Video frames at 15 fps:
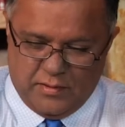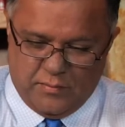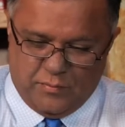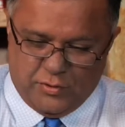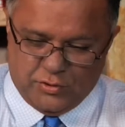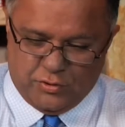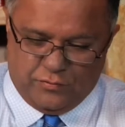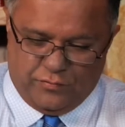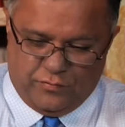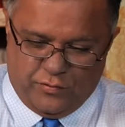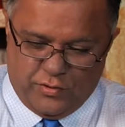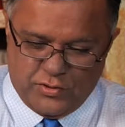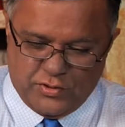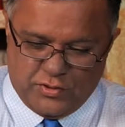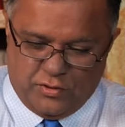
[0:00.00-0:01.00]
but your
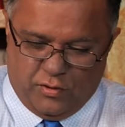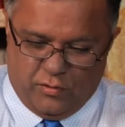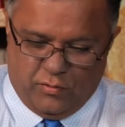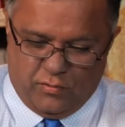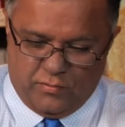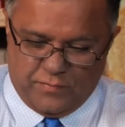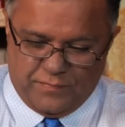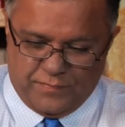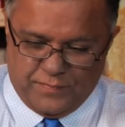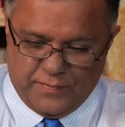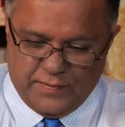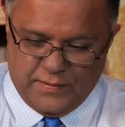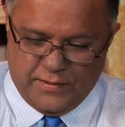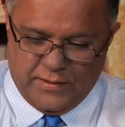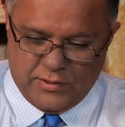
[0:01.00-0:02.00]
first goal
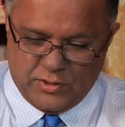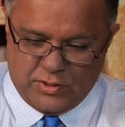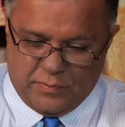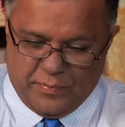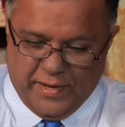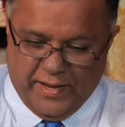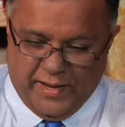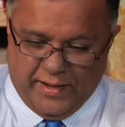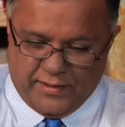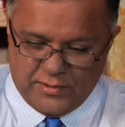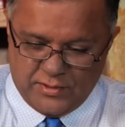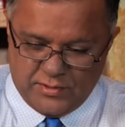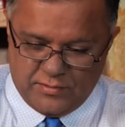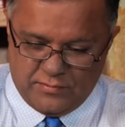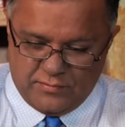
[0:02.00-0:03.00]
is to
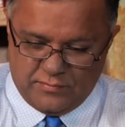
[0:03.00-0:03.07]
pass.